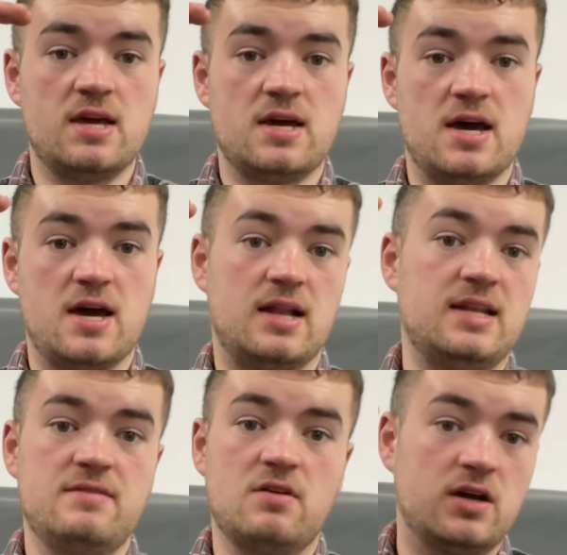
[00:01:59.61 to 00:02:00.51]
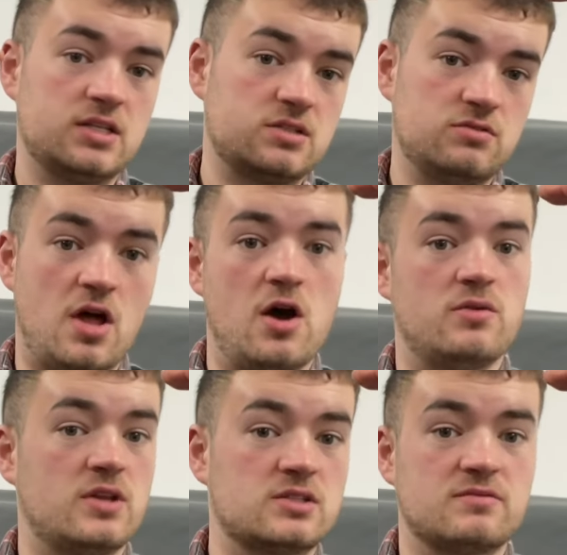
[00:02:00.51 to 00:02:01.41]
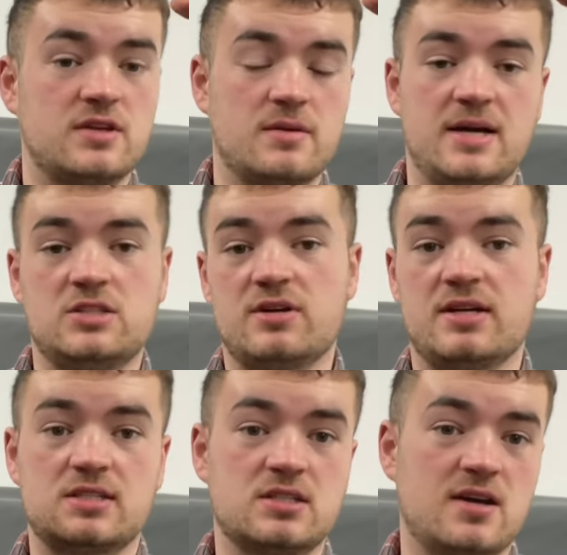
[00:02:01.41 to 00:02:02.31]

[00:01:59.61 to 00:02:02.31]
Levi's, no, doesn't fit the metrics,